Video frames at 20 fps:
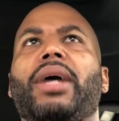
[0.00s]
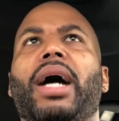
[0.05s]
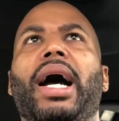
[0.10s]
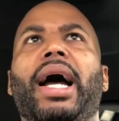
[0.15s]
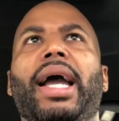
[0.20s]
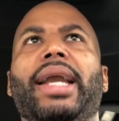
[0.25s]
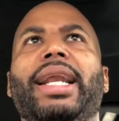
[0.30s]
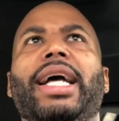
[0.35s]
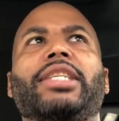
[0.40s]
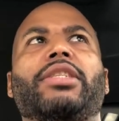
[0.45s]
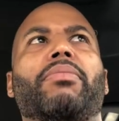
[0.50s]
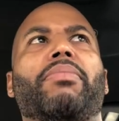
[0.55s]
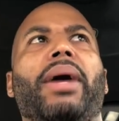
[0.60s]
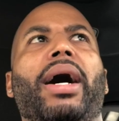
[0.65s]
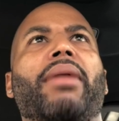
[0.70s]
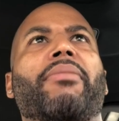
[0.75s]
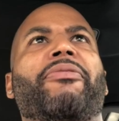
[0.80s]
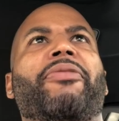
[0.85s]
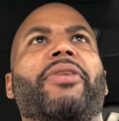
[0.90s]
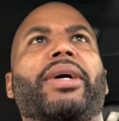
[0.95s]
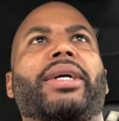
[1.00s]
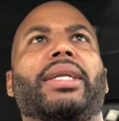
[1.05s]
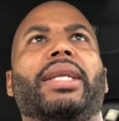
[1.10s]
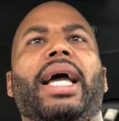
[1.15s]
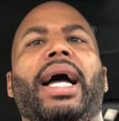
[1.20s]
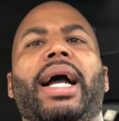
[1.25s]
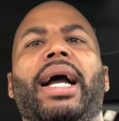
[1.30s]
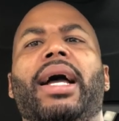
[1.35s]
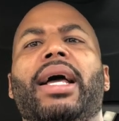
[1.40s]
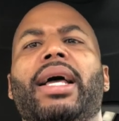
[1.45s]
All right, that's the bottom fucking
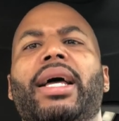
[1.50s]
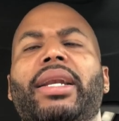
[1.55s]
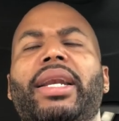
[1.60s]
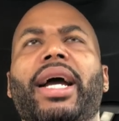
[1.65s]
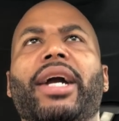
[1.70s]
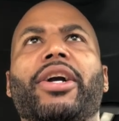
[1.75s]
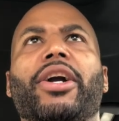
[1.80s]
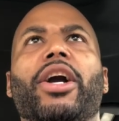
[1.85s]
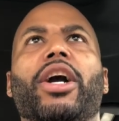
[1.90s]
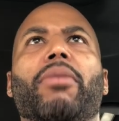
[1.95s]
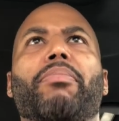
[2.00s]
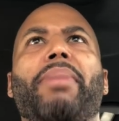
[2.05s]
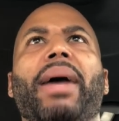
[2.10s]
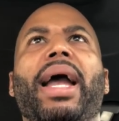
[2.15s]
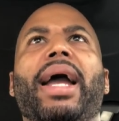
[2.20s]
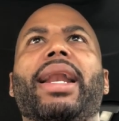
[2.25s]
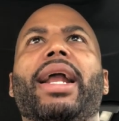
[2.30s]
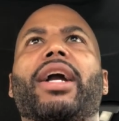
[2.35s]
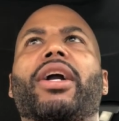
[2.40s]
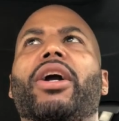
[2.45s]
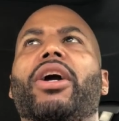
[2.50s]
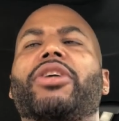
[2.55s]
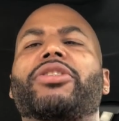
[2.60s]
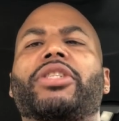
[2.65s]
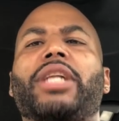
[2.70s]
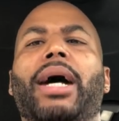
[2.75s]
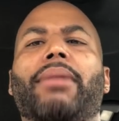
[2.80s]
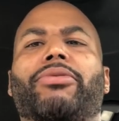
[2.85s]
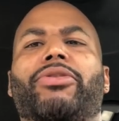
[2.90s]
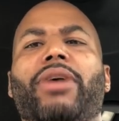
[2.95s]
line. That girl bad. That girl
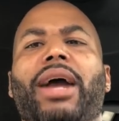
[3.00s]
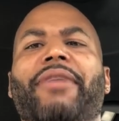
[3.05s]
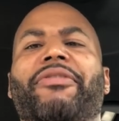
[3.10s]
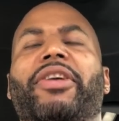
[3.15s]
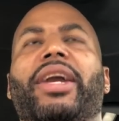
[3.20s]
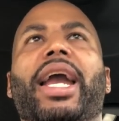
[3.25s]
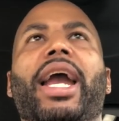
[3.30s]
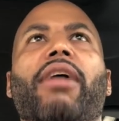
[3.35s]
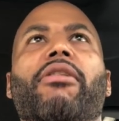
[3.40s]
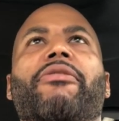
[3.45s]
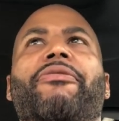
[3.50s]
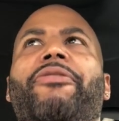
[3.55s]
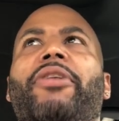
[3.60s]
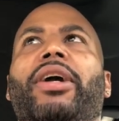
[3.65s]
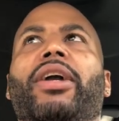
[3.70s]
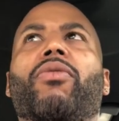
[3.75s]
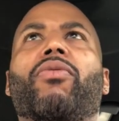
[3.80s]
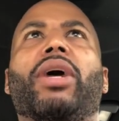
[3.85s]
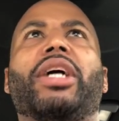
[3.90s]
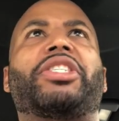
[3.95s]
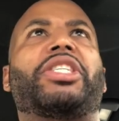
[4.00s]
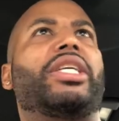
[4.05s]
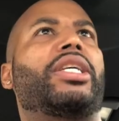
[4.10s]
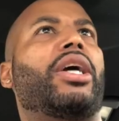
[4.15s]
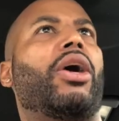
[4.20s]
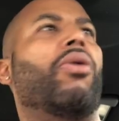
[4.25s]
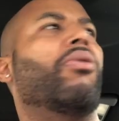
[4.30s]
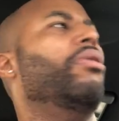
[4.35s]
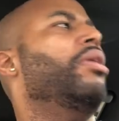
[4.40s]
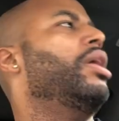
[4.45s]
stopped traffic every fucking where she
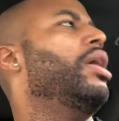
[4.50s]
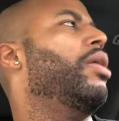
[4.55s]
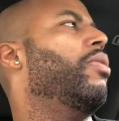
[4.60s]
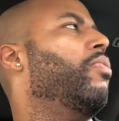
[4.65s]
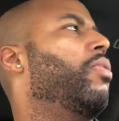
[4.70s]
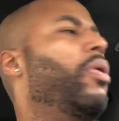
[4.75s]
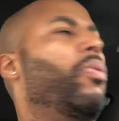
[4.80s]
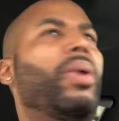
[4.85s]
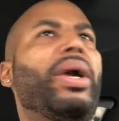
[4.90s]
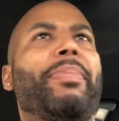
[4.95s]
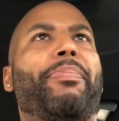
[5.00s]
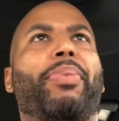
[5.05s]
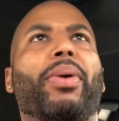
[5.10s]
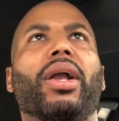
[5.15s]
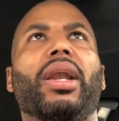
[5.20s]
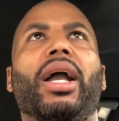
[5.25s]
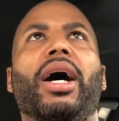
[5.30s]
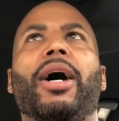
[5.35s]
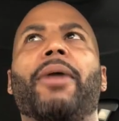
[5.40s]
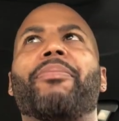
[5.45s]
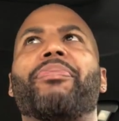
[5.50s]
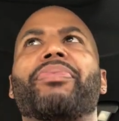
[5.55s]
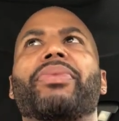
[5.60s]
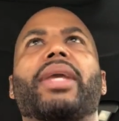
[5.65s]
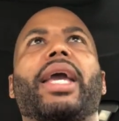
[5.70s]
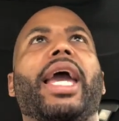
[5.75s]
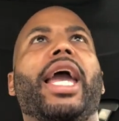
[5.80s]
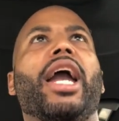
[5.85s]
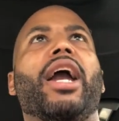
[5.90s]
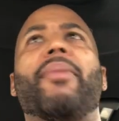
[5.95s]
go. When we pull up,
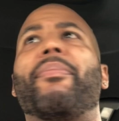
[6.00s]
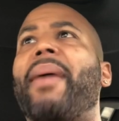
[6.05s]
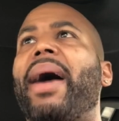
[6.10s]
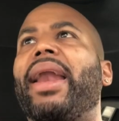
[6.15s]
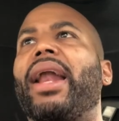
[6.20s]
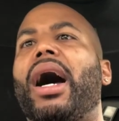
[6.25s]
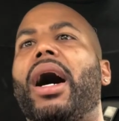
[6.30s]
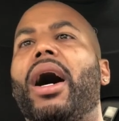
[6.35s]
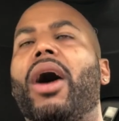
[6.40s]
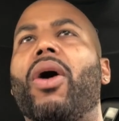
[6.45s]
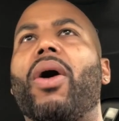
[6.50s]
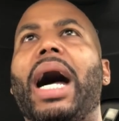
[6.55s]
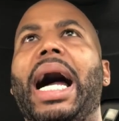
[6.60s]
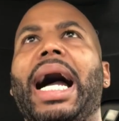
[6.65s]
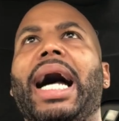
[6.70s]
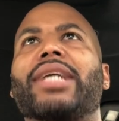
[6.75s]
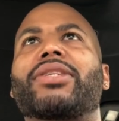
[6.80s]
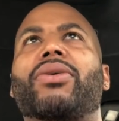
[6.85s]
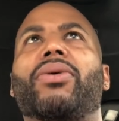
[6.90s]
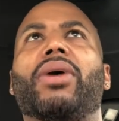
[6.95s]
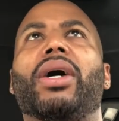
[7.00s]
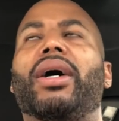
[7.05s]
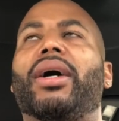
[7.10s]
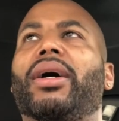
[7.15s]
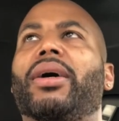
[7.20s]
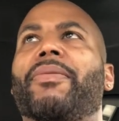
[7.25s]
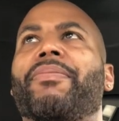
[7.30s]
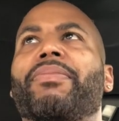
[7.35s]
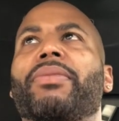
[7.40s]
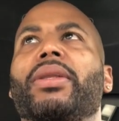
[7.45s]
everybody, all eyes on
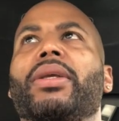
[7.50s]
her.